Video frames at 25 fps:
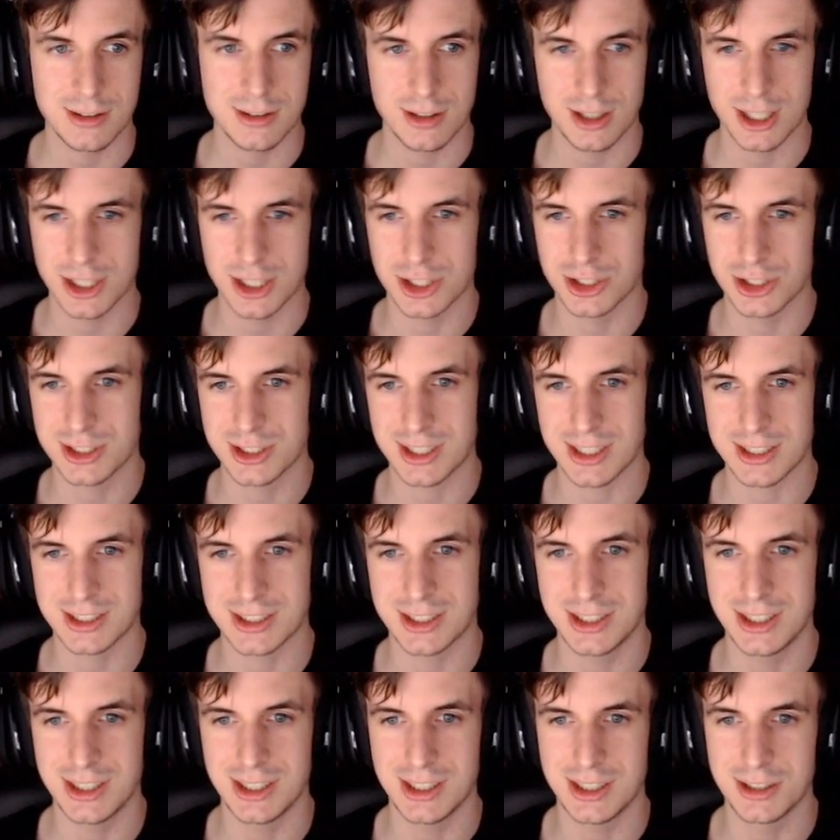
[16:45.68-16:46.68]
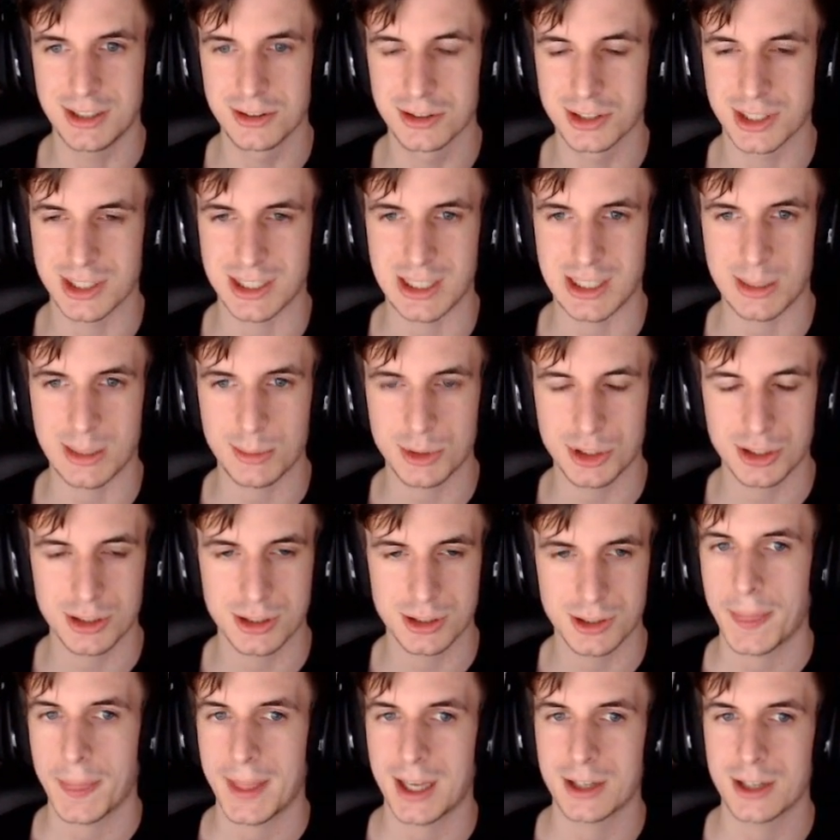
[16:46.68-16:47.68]
It just says he heals and
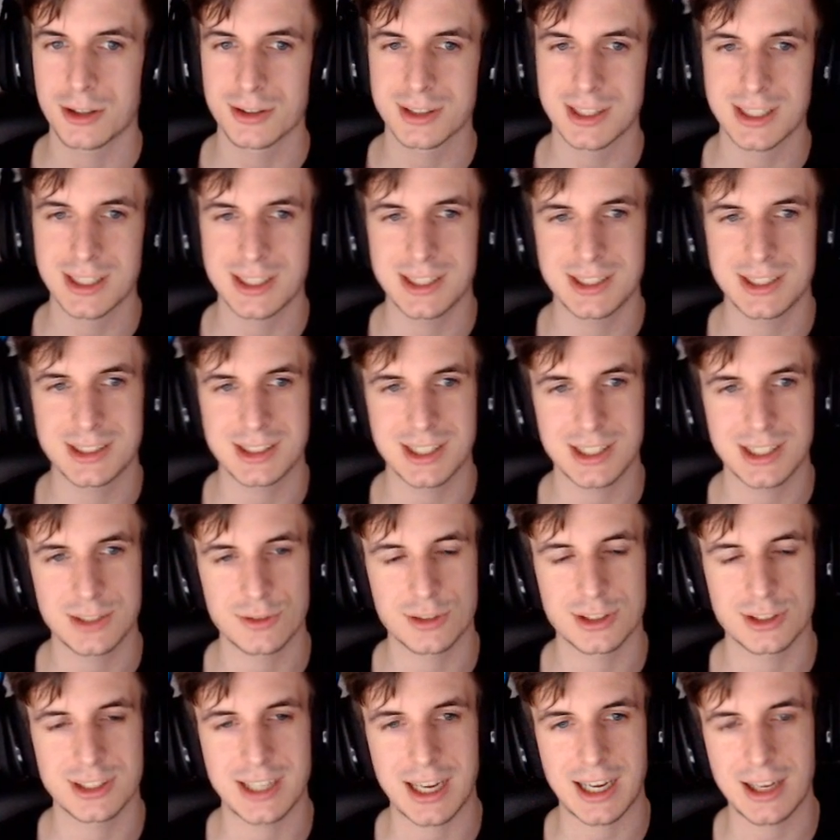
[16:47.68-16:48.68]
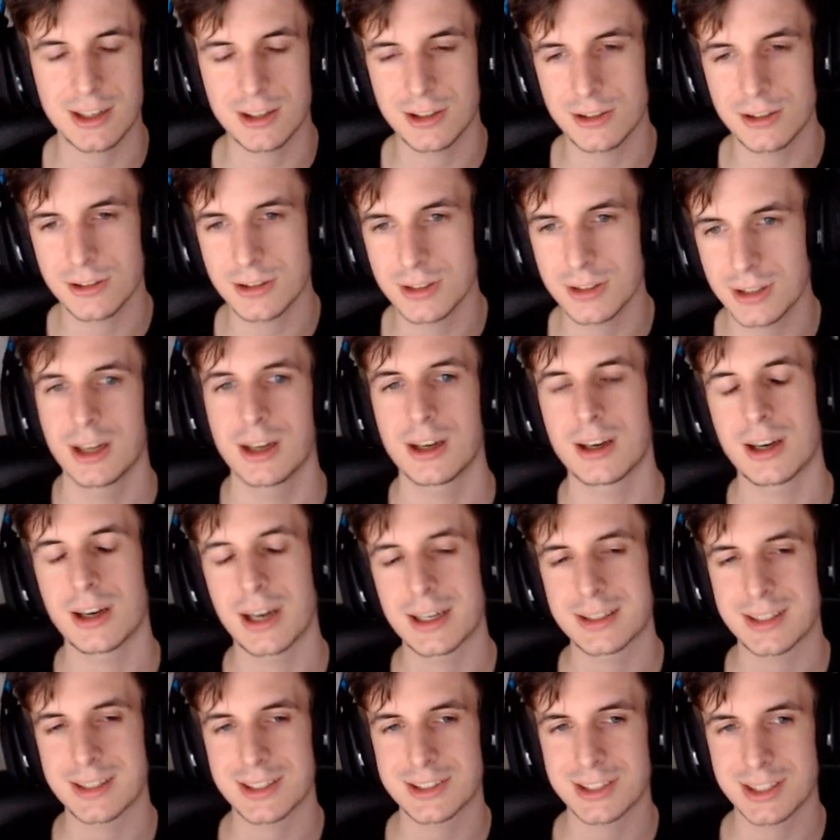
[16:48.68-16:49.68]
damages. I don't think he stays for that long.
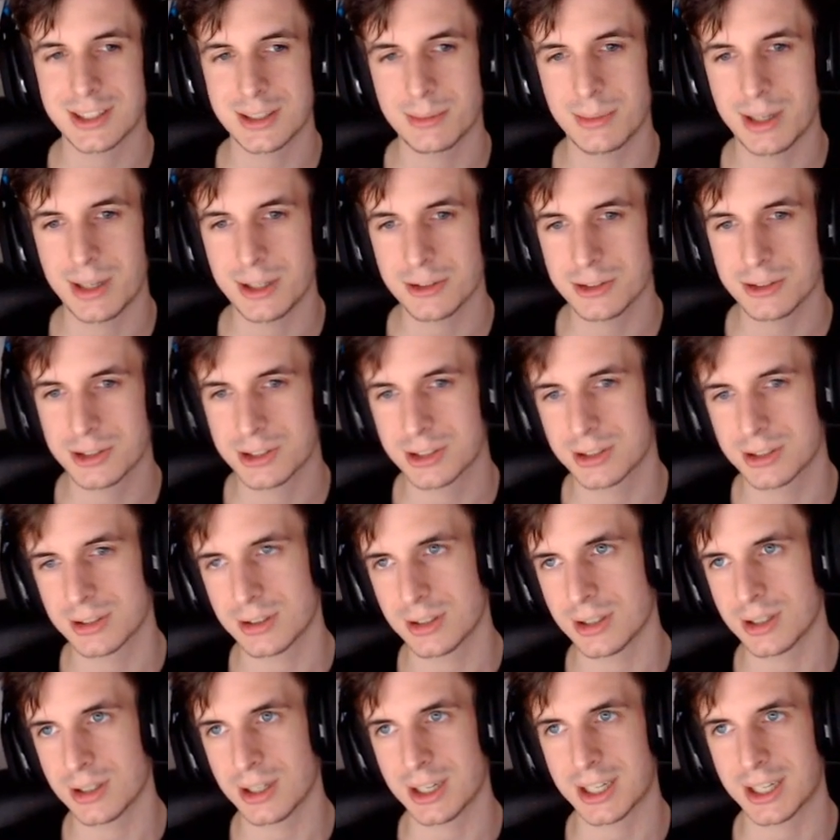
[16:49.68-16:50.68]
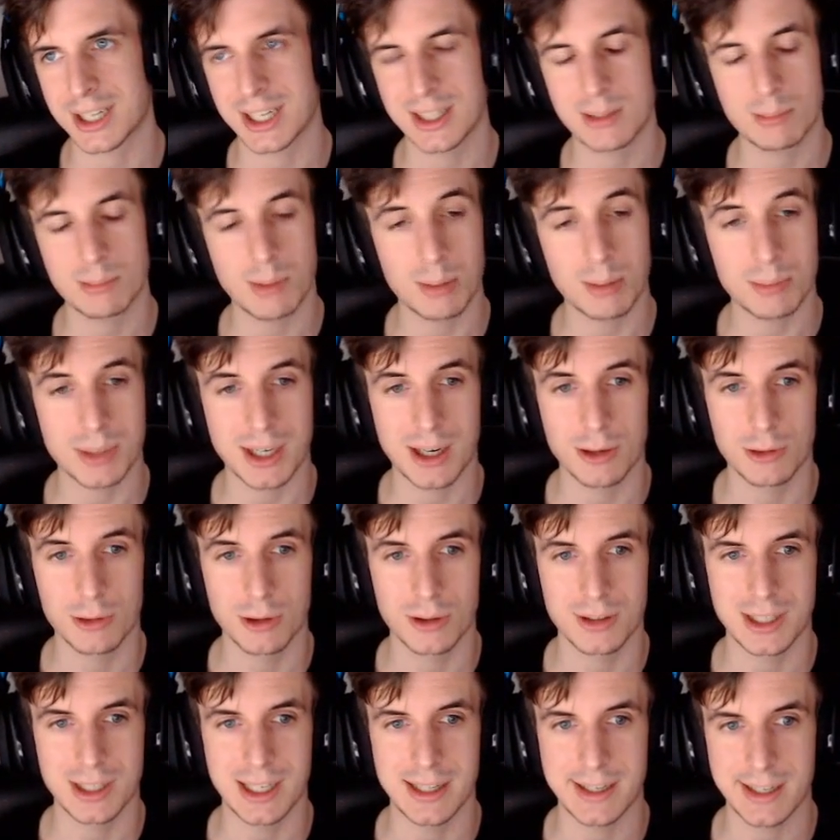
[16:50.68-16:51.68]
I tested him out. I can't remember how
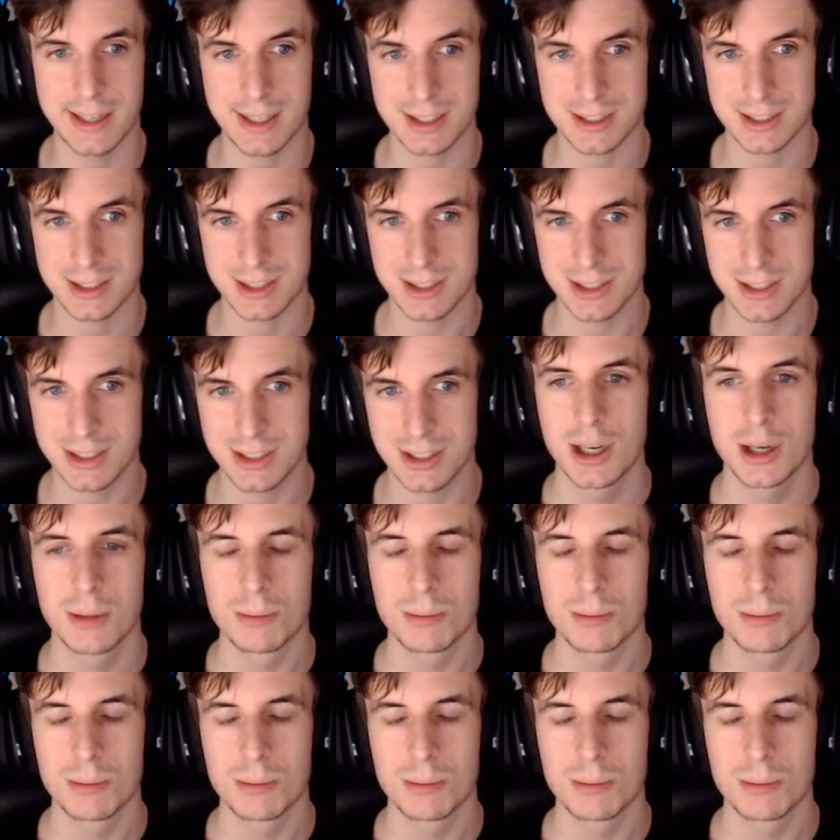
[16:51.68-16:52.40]
long he lasted.